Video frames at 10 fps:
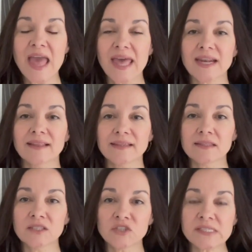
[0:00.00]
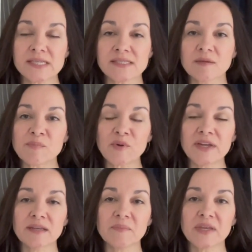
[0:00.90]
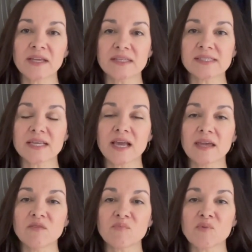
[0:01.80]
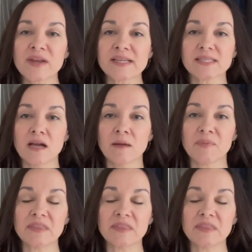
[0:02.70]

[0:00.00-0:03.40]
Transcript: and I like that the dress has some print because it kind of breaks up